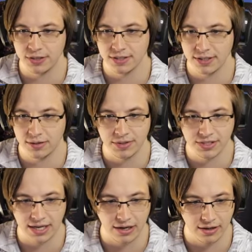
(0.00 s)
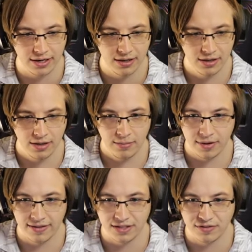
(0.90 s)
a little bit scary.
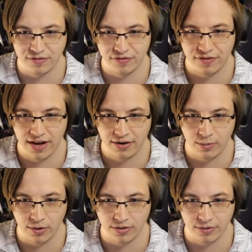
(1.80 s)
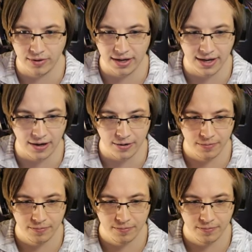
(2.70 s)
But I think it's very worth it right now.